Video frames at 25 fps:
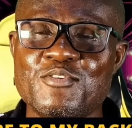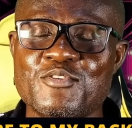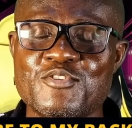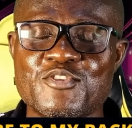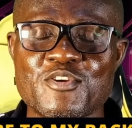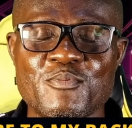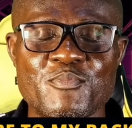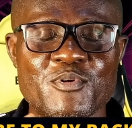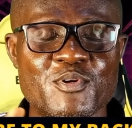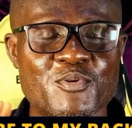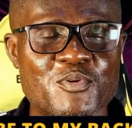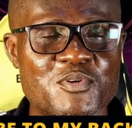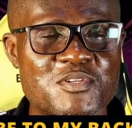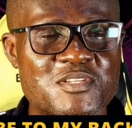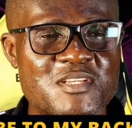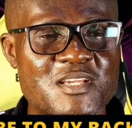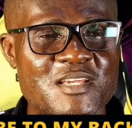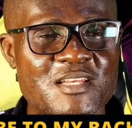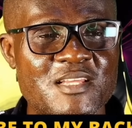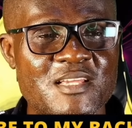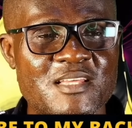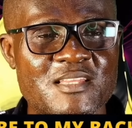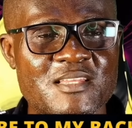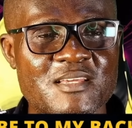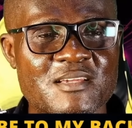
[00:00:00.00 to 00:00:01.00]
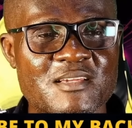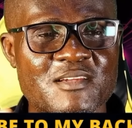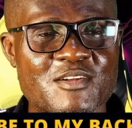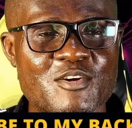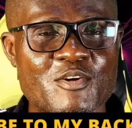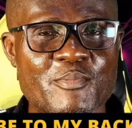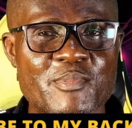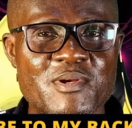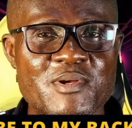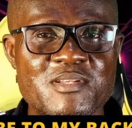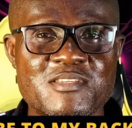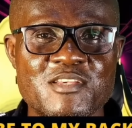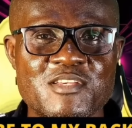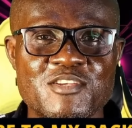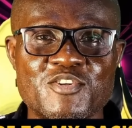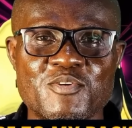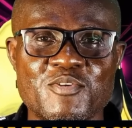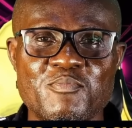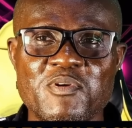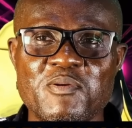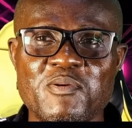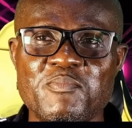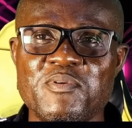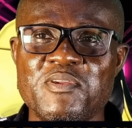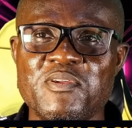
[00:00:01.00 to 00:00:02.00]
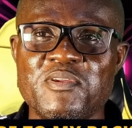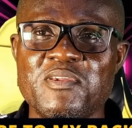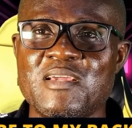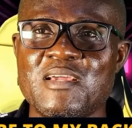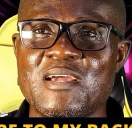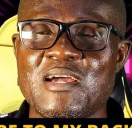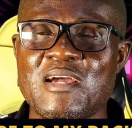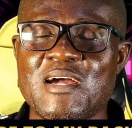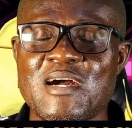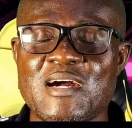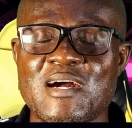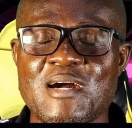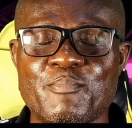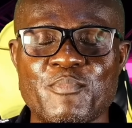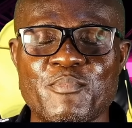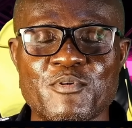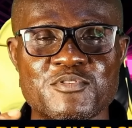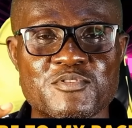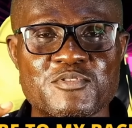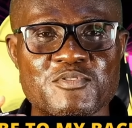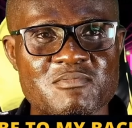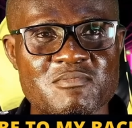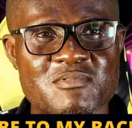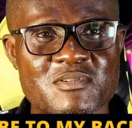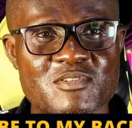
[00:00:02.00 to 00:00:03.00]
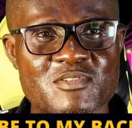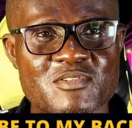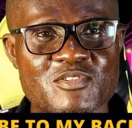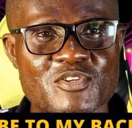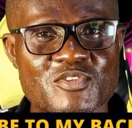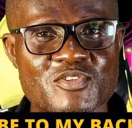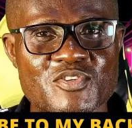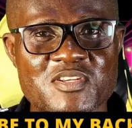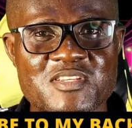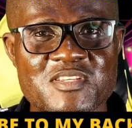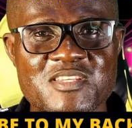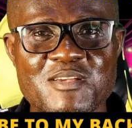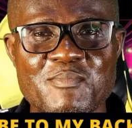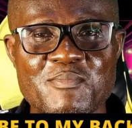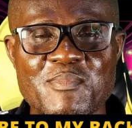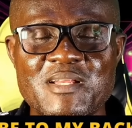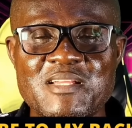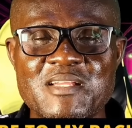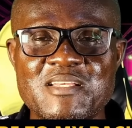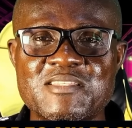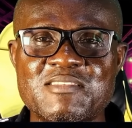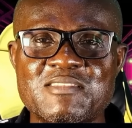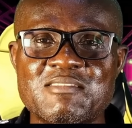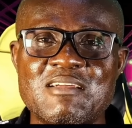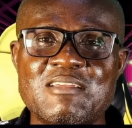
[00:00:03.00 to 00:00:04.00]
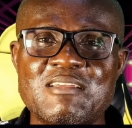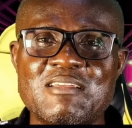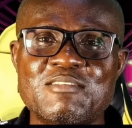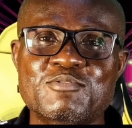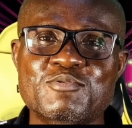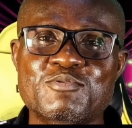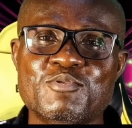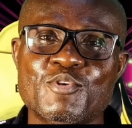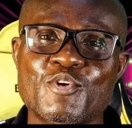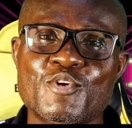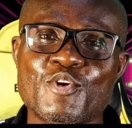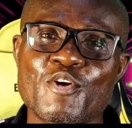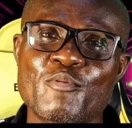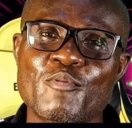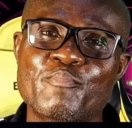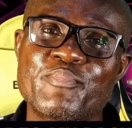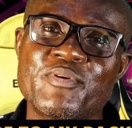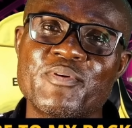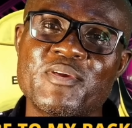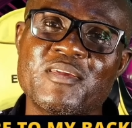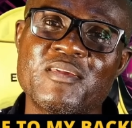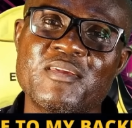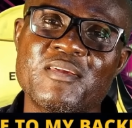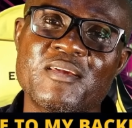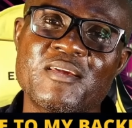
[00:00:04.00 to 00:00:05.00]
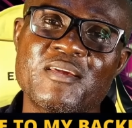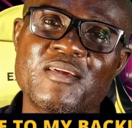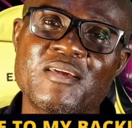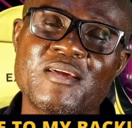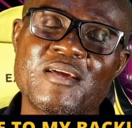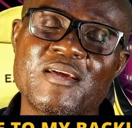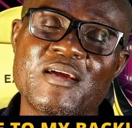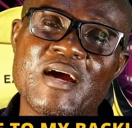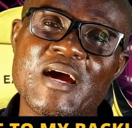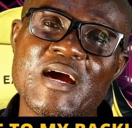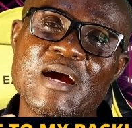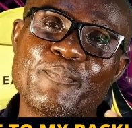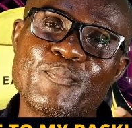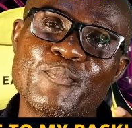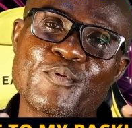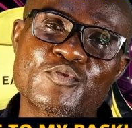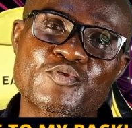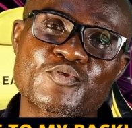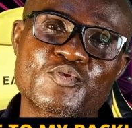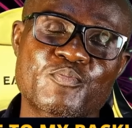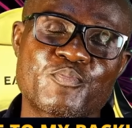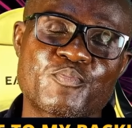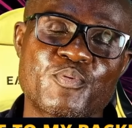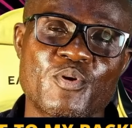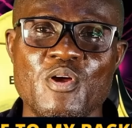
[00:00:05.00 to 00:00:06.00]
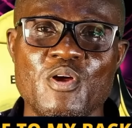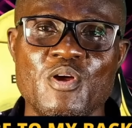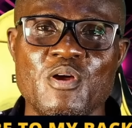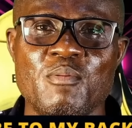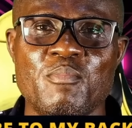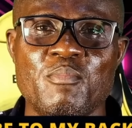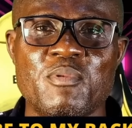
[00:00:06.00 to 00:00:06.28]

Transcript: Somebody was saying in the comment section, maybe Apostle Joshua Selman is trying to copy Apostle Paul.